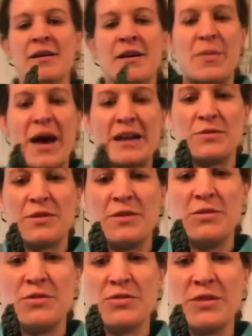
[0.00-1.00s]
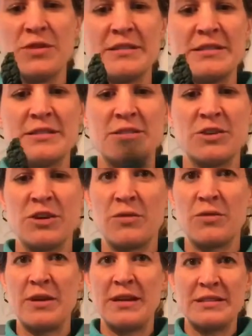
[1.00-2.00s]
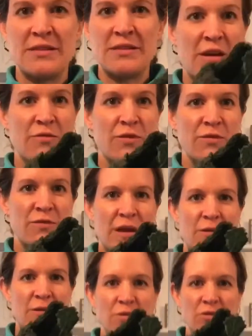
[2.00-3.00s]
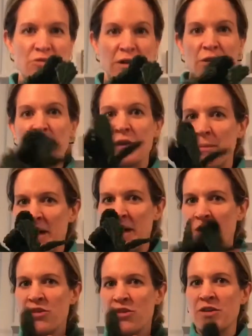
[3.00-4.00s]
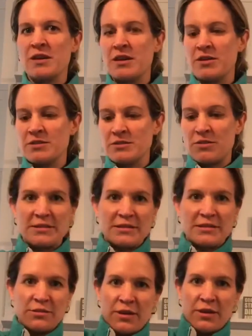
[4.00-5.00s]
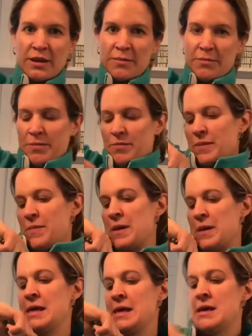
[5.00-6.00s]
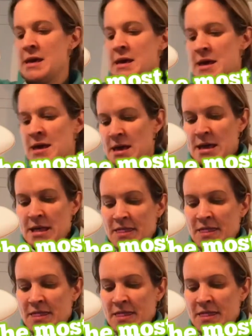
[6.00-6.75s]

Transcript: Packed with nutrients. Dark greens have every phytonutrient you can imagine in here. So this is only gonna bump up the